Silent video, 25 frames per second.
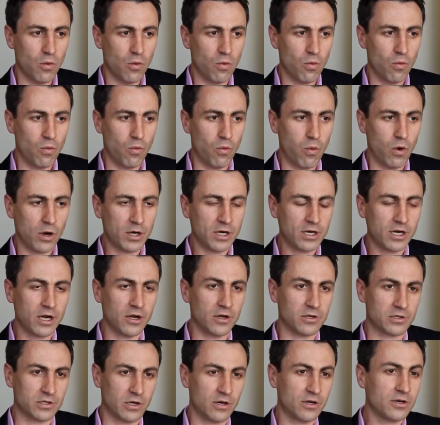What it
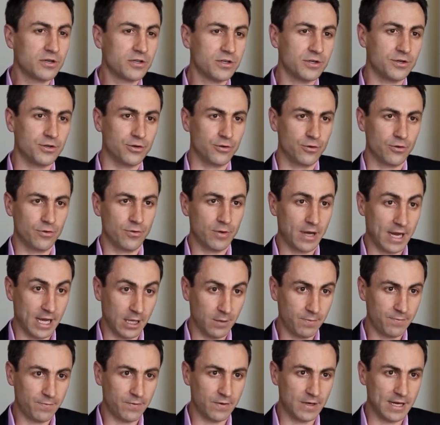goes on to do,
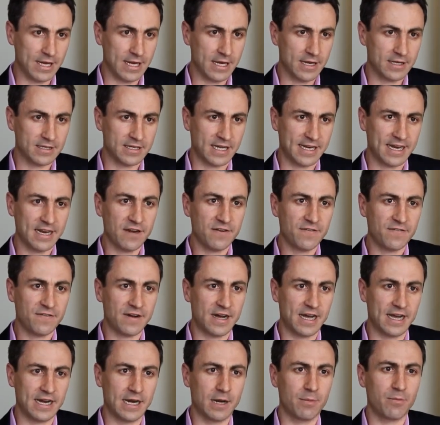helpfully, is
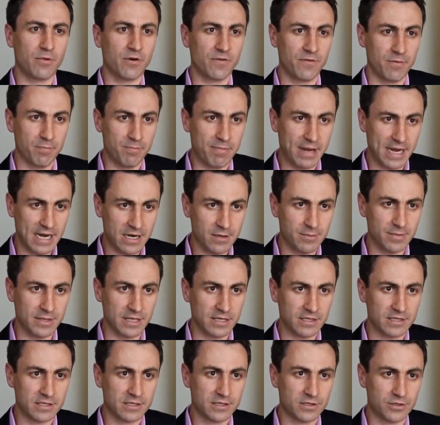identify a number of
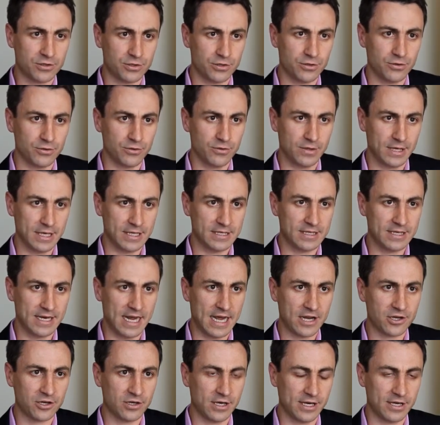impediments to
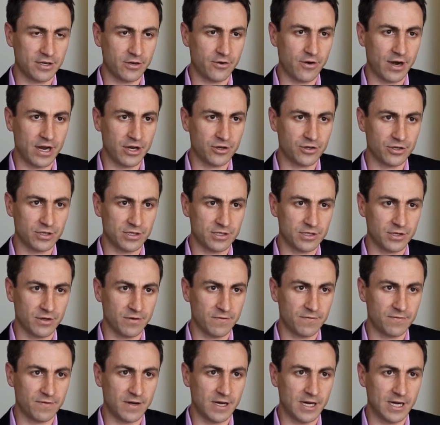international integration
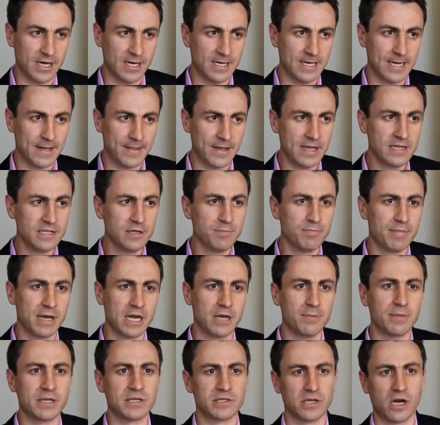so far. And these
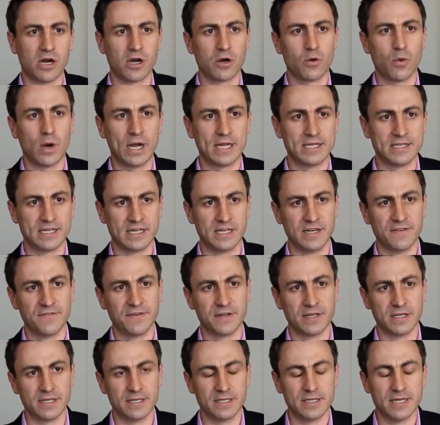impediments are quite
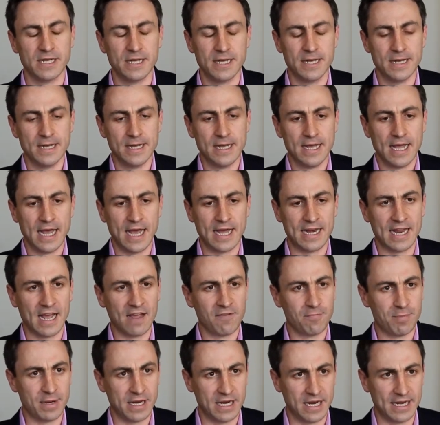significant and
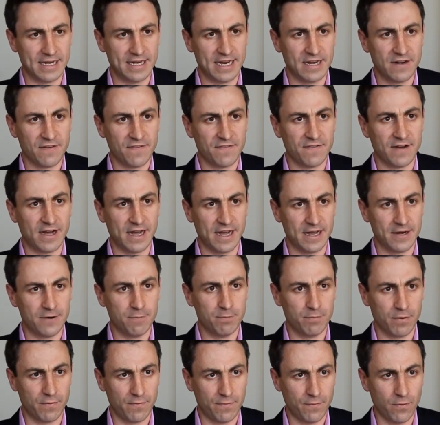have been identified
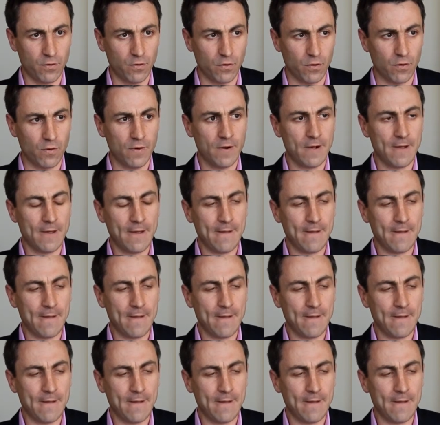before.